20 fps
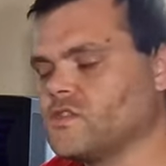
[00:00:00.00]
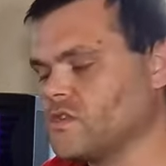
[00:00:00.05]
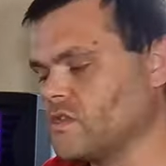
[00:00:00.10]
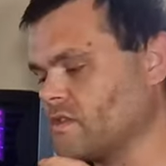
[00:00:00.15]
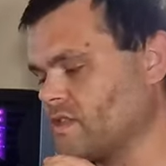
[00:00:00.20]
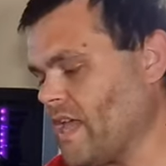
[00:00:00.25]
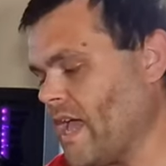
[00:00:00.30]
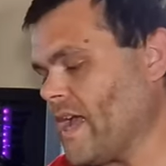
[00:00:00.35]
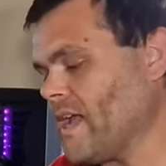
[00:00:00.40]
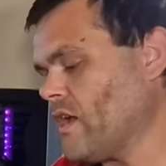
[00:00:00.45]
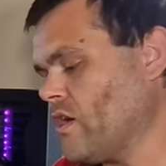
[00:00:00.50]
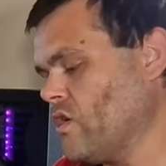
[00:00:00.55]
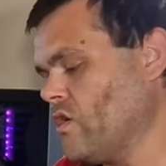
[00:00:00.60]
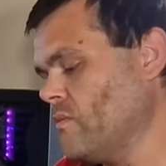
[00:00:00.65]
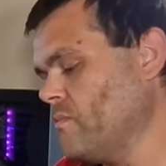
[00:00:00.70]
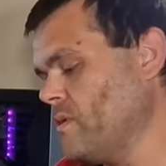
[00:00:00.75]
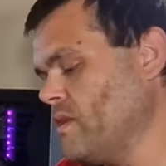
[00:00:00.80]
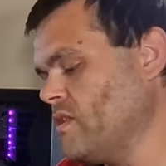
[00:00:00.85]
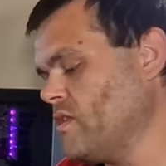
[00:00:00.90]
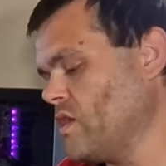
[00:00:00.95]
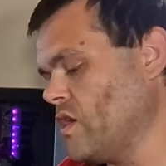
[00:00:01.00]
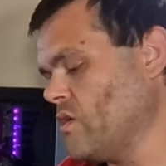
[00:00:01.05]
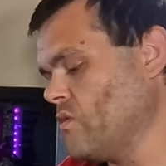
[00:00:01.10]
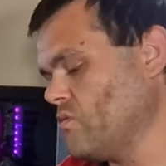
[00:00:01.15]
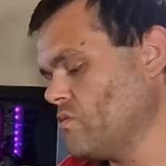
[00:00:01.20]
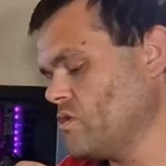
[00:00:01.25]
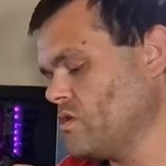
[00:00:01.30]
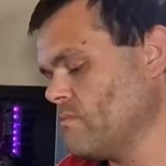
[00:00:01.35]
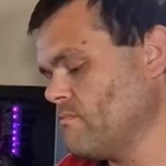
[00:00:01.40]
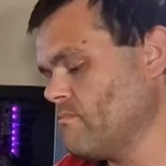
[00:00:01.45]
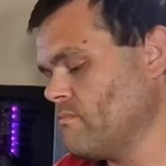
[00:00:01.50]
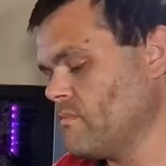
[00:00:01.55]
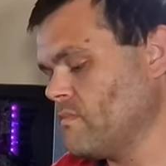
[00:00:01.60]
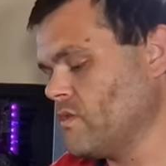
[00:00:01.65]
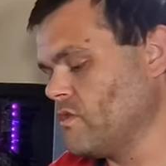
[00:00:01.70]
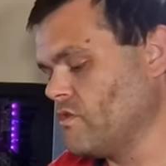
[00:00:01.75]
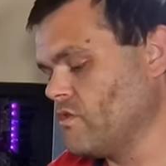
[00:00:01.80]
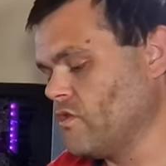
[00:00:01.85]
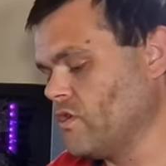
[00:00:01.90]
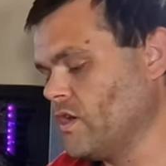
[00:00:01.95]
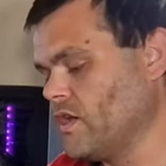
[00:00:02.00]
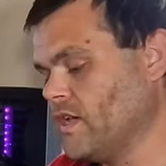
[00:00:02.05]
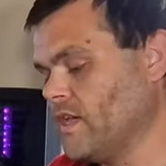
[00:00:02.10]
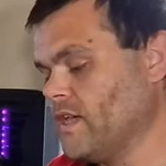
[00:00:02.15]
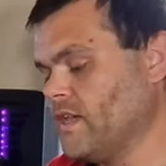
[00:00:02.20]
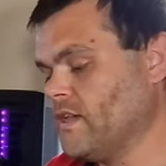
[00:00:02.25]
So, that could be due to the